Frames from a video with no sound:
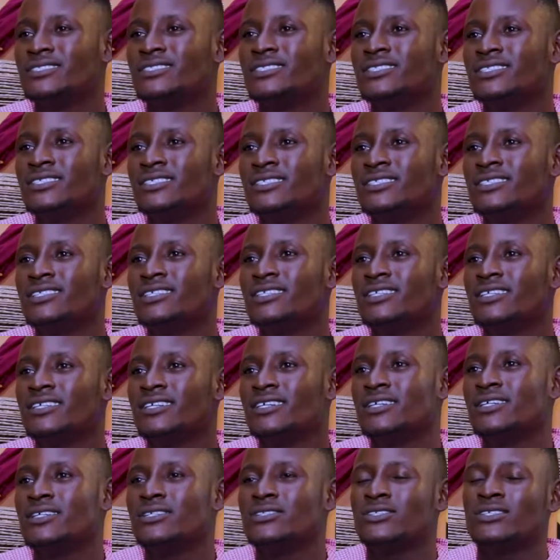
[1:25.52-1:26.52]
G. You
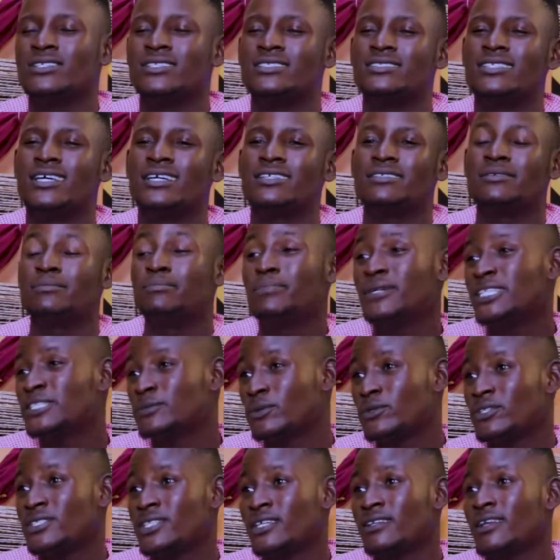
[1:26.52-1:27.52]
understand? The best
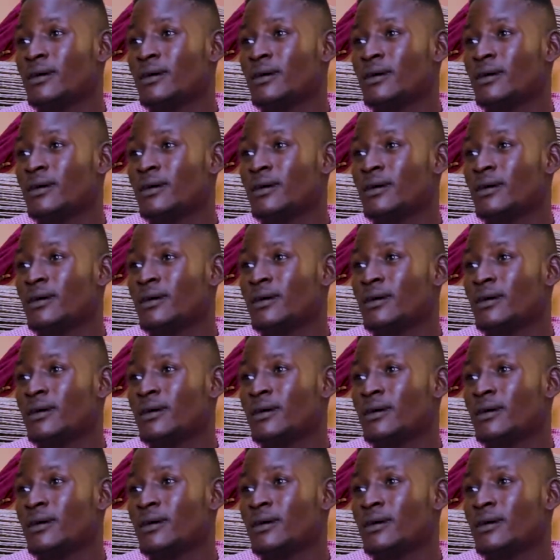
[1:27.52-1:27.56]
producer in